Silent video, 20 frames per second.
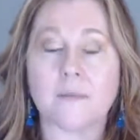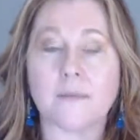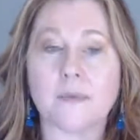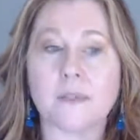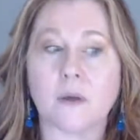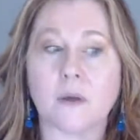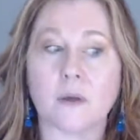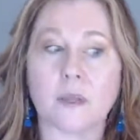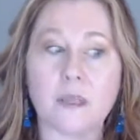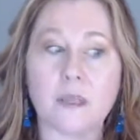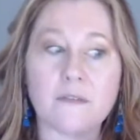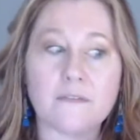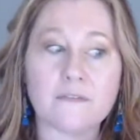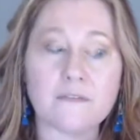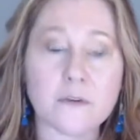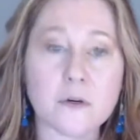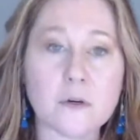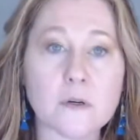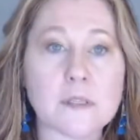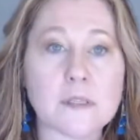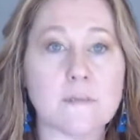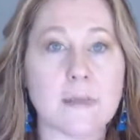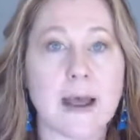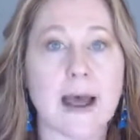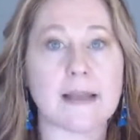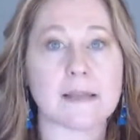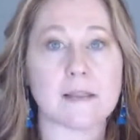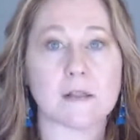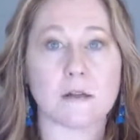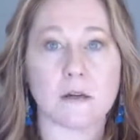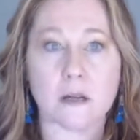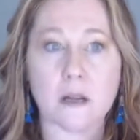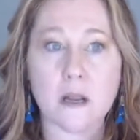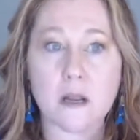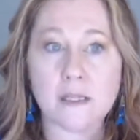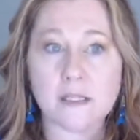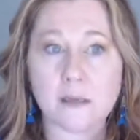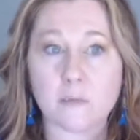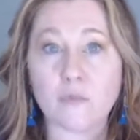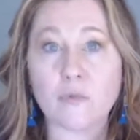So he first mastered
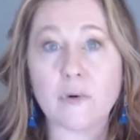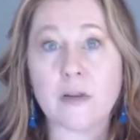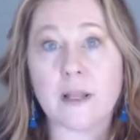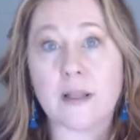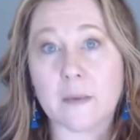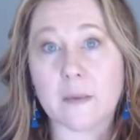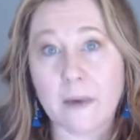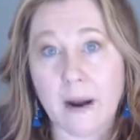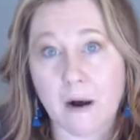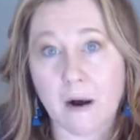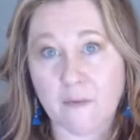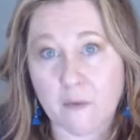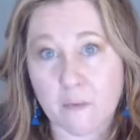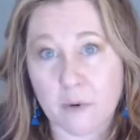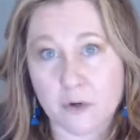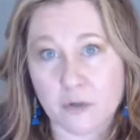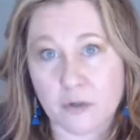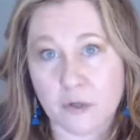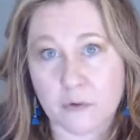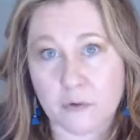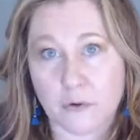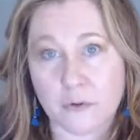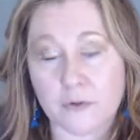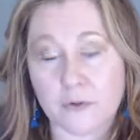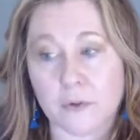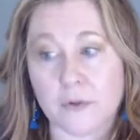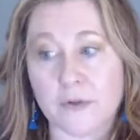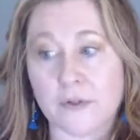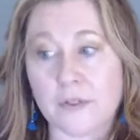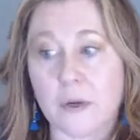some really powerful personal growth tools.